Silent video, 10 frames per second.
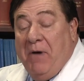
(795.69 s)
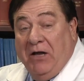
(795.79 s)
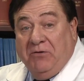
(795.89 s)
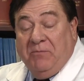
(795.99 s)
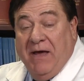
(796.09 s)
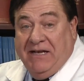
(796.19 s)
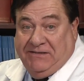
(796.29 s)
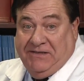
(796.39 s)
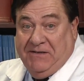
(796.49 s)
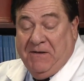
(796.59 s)
Modern
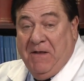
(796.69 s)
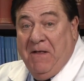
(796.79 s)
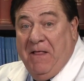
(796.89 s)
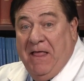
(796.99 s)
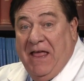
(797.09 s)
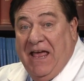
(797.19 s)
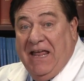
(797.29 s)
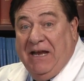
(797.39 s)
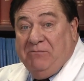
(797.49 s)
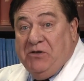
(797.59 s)
Medicine.
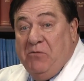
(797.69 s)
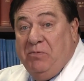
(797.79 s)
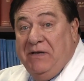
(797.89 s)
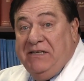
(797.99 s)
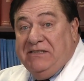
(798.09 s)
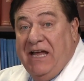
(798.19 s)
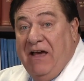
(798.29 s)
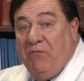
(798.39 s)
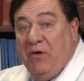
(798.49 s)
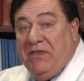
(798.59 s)
And I'm so pleased to
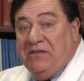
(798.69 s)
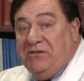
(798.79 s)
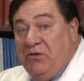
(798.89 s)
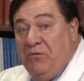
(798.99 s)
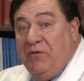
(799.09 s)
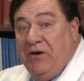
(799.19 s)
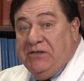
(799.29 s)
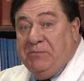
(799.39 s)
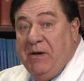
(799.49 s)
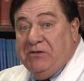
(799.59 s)
have with us two
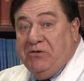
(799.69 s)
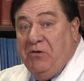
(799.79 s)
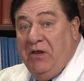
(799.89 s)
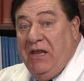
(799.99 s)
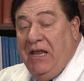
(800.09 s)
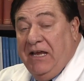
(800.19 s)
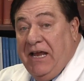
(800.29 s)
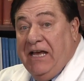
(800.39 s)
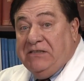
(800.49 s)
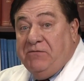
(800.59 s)
very special
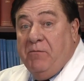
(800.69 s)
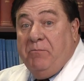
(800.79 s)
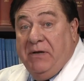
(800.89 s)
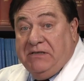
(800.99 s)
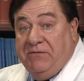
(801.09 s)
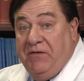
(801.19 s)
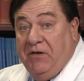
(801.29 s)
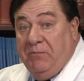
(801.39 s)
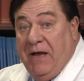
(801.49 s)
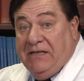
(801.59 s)
guests from
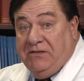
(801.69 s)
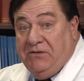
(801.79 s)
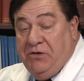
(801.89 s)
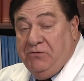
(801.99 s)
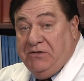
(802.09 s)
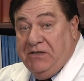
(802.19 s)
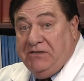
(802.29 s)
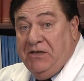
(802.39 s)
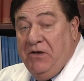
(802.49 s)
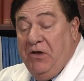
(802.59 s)
Pittsfield,
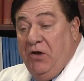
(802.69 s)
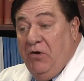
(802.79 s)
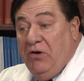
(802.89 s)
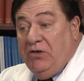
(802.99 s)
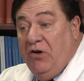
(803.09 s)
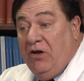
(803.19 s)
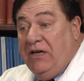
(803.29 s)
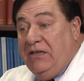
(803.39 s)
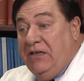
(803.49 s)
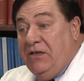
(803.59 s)
Massachusetts, who are
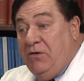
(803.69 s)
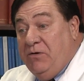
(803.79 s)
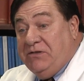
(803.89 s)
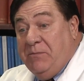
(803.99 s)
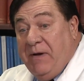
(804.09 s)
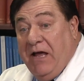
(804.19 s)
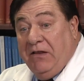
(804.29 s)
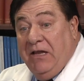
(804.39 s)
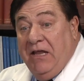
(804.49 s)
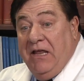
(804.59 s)
talking to us
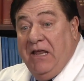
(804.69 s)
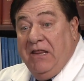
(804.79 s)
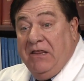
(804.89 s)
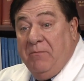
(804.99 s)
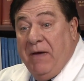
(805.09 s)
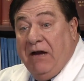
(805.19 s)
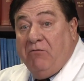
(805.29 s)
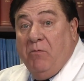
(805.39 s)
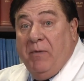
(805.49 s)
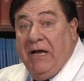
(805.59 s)
about the
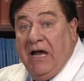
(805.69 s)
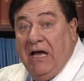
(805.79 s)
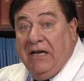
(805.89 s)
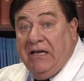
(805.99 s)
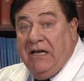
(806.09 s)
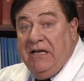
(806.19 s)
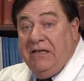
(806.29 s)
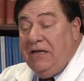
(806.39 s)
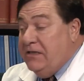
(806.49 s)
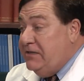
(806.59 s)
macrobiotic,
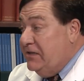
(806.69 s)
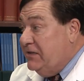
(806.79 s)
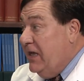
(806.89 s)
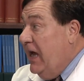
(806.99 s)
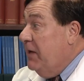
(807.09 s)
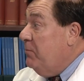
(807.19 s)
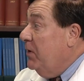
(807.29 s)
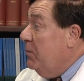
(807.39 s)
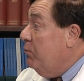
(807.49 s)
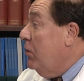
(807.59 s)
not just diet,
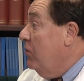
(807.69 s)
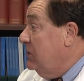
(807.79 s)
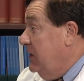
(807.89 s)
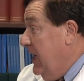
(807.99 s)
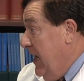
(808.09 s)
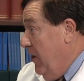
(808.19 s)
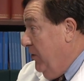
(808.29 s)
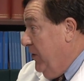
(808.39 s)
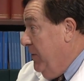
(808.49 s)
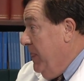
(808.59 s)
but approach to
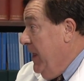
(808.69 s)
health.